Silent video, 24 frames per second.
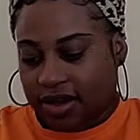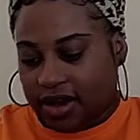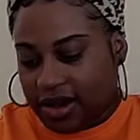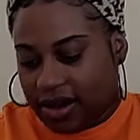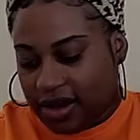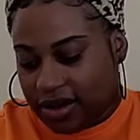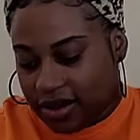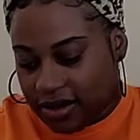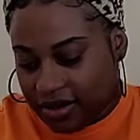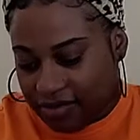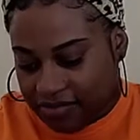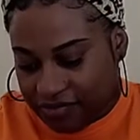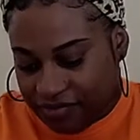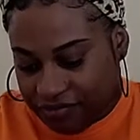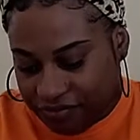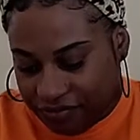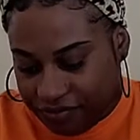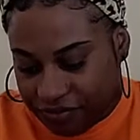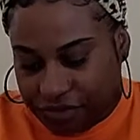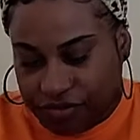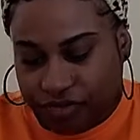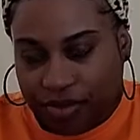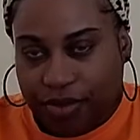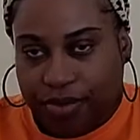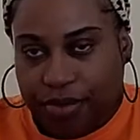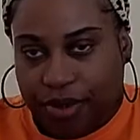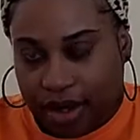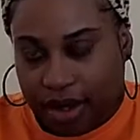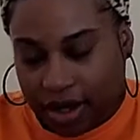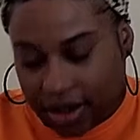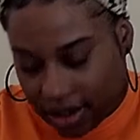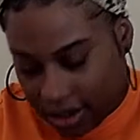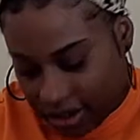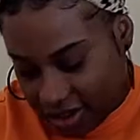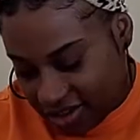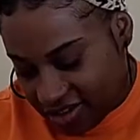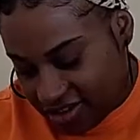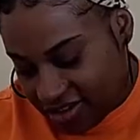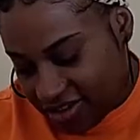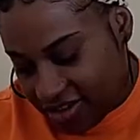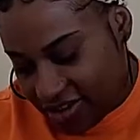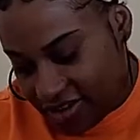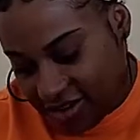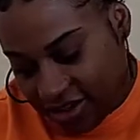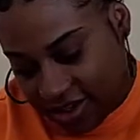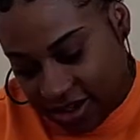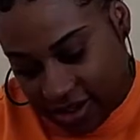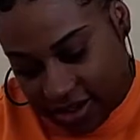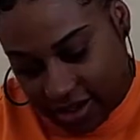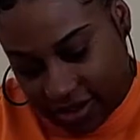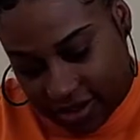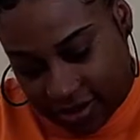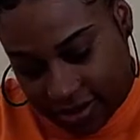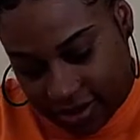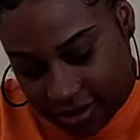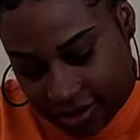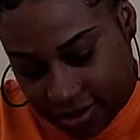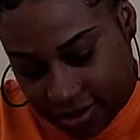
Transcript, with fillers: um, for product scenting.